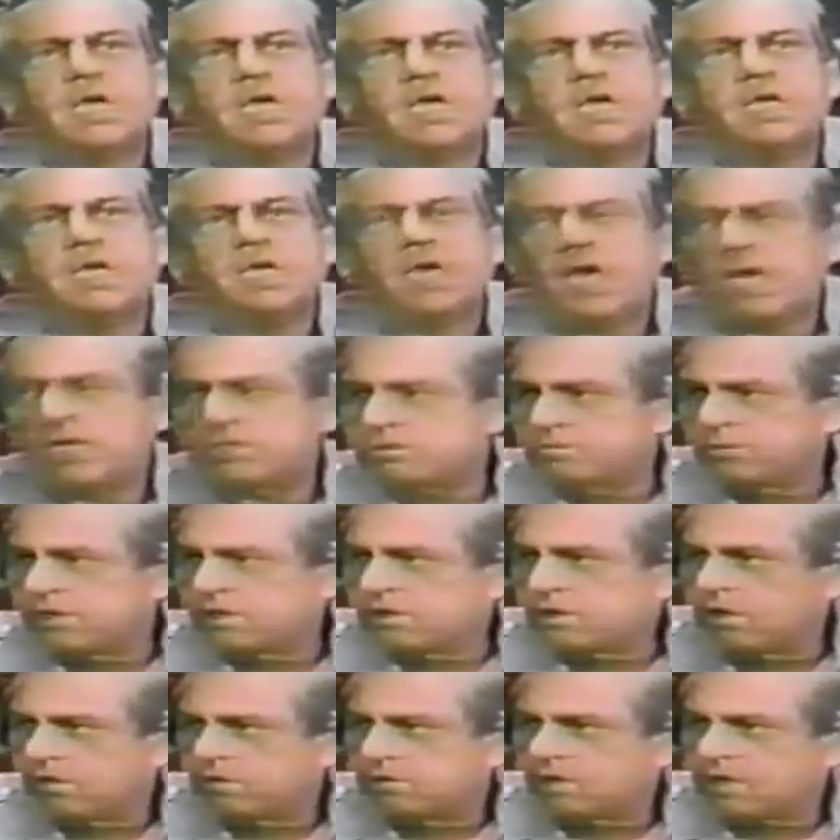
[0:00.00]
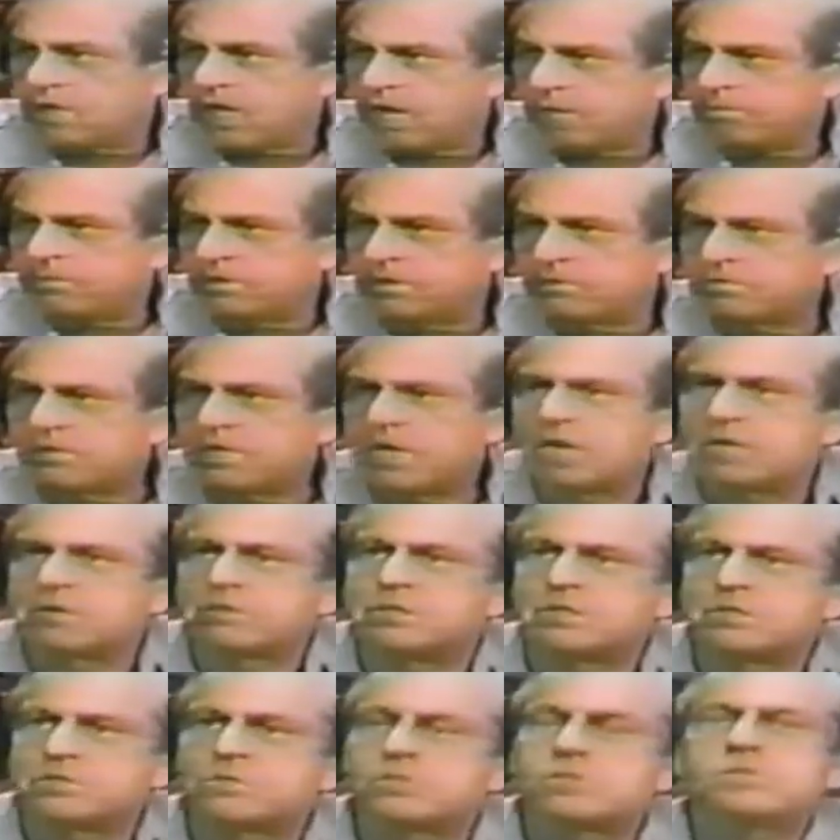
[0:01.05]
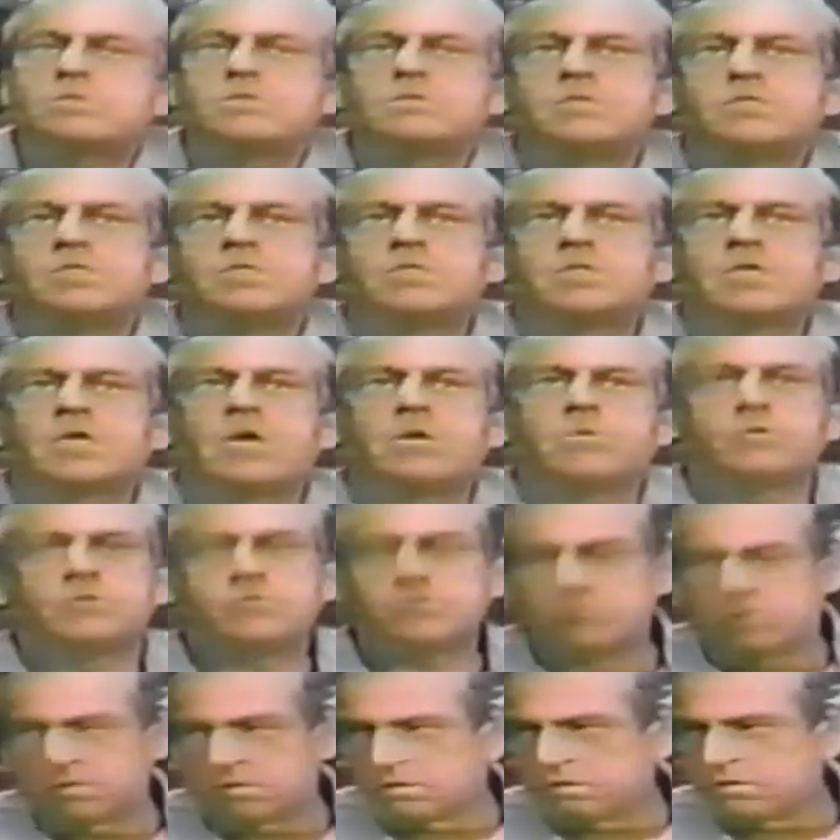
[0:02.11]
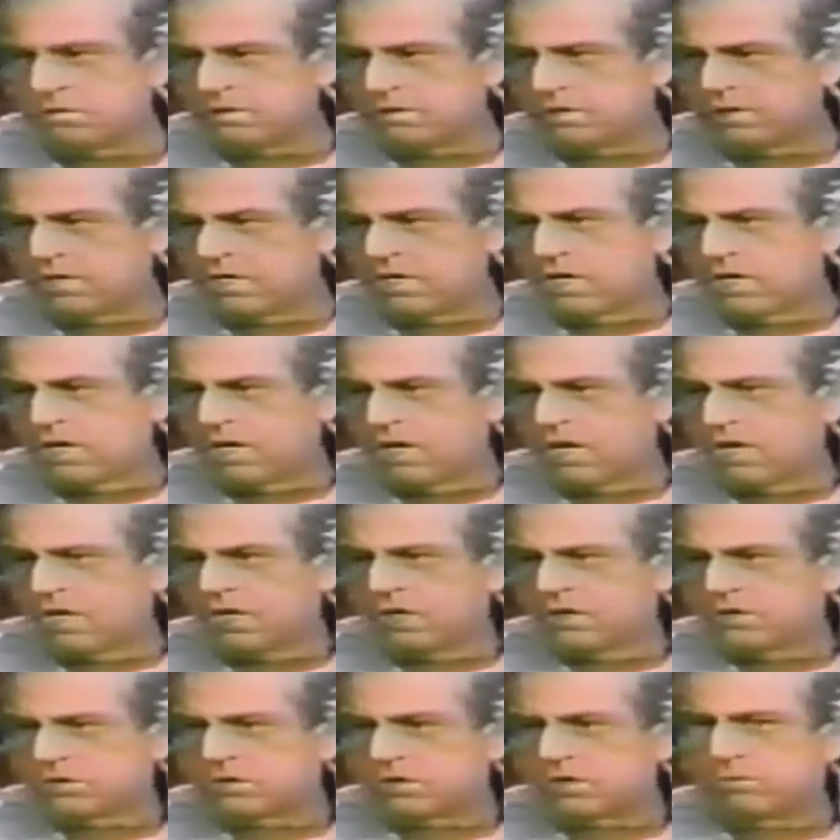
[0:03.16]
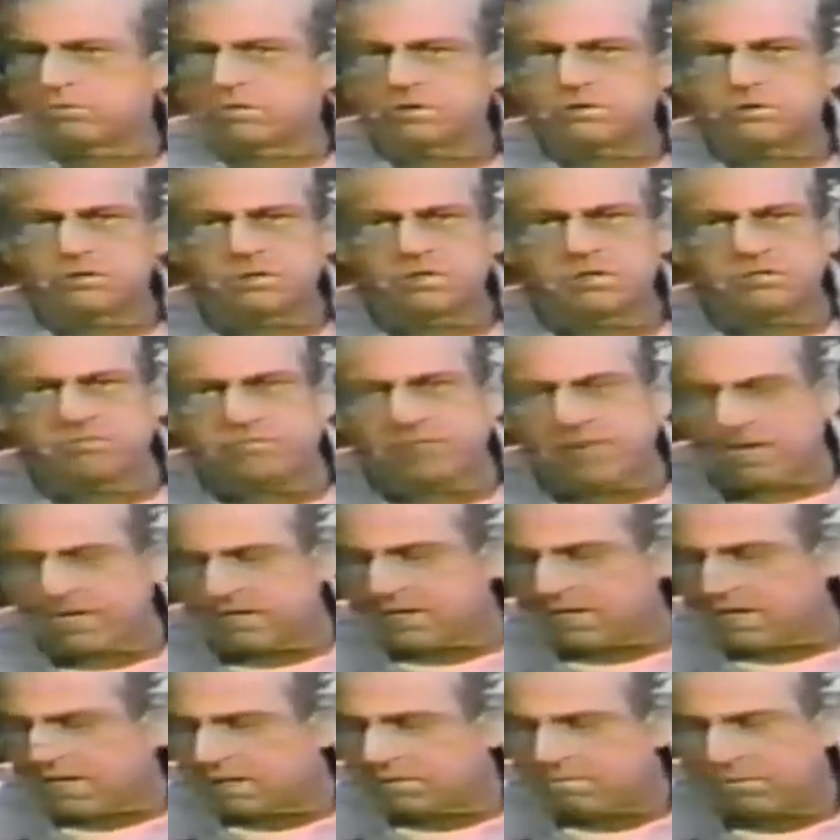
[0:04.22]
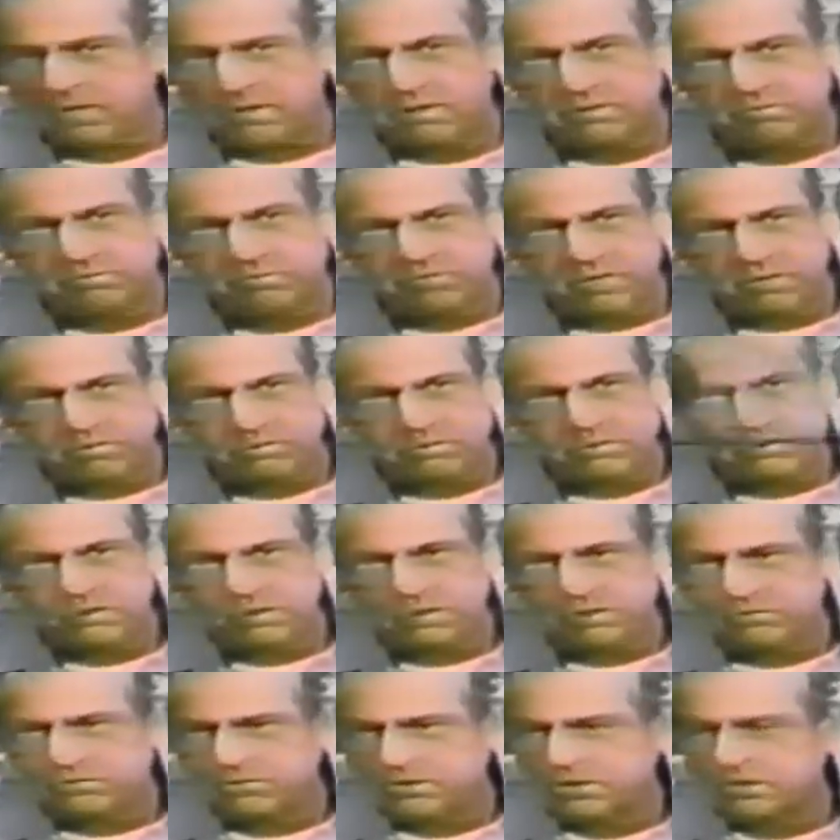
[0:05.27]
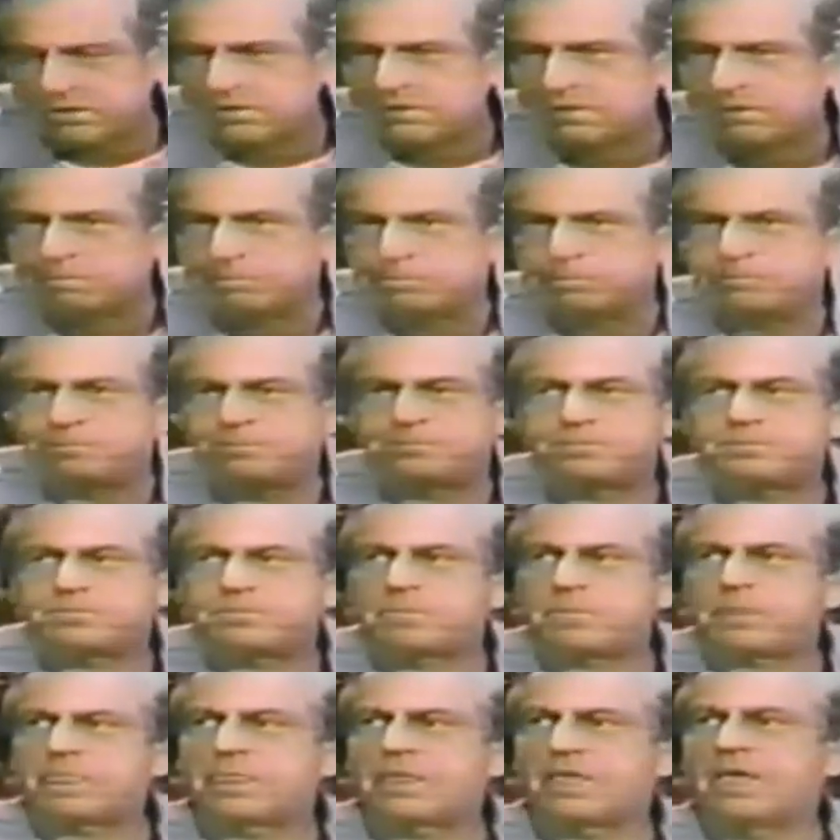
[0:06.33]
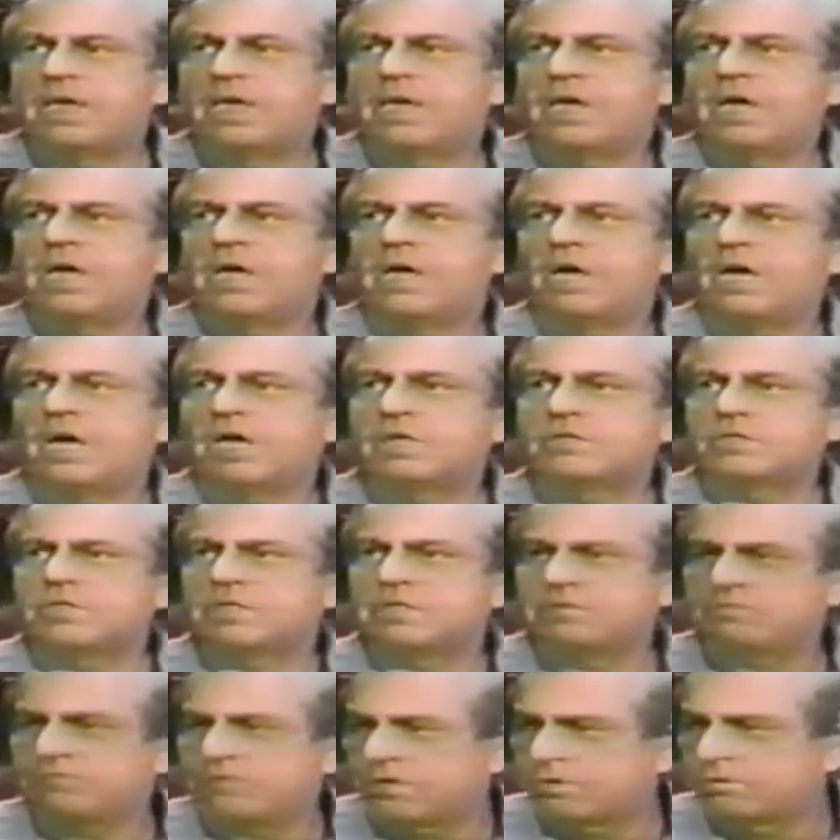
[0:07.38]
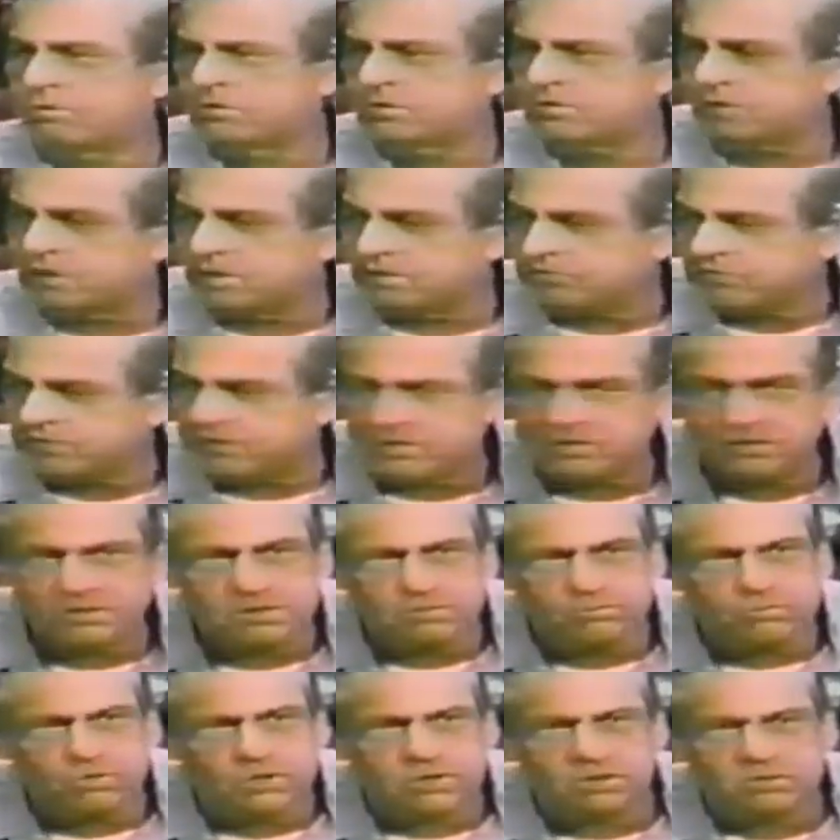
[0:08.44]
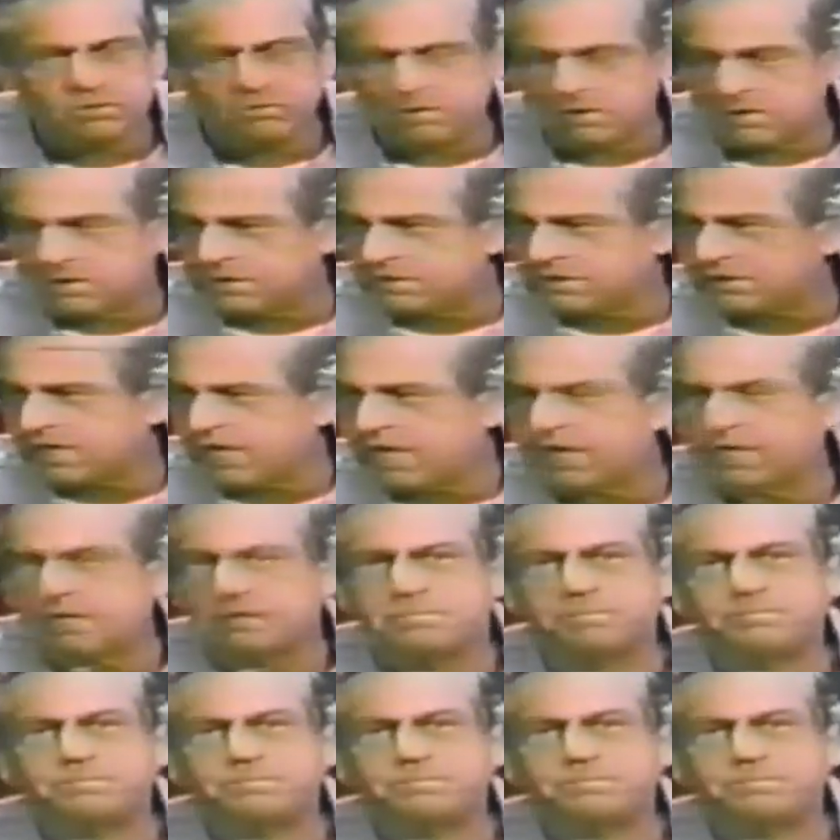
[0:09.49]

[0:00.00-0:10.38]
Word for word: He asked me to go to the Library of Congress. He said, I want you to see what you can find out about the Federal Reserve System. I said, the Federal Reserve System? What in the world is that?